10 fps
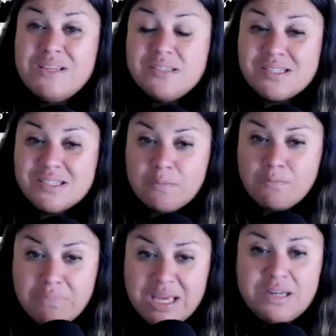been
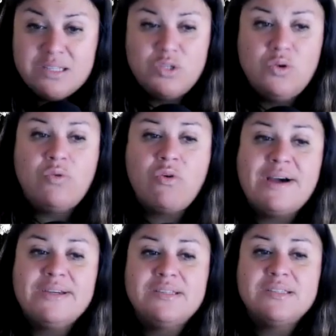submitted to
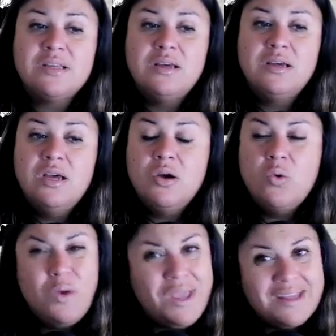Christ,
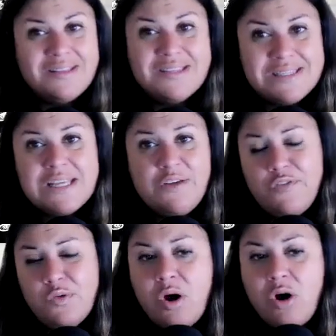we get
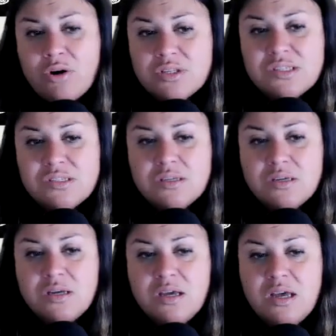deceitful hearts.
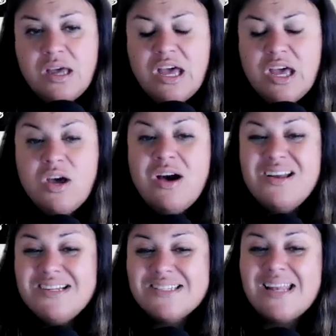God
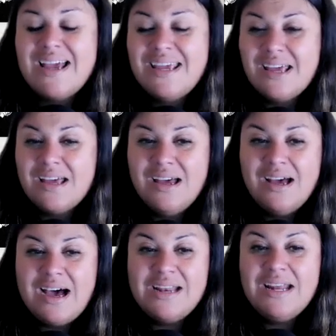is like
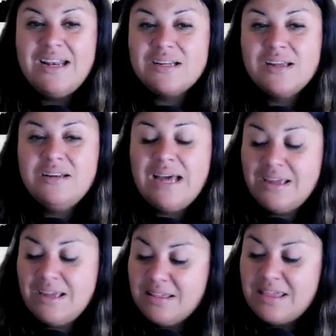an
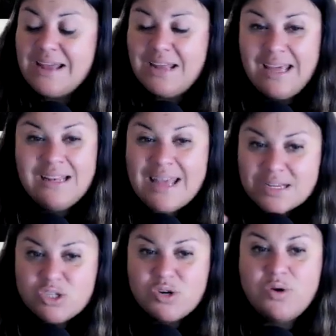like that
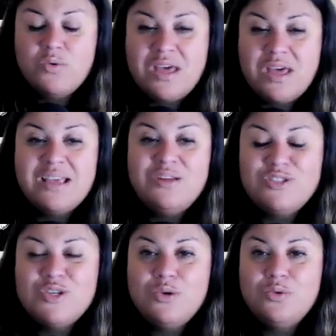electrode that they
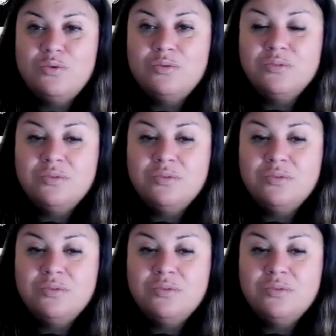do,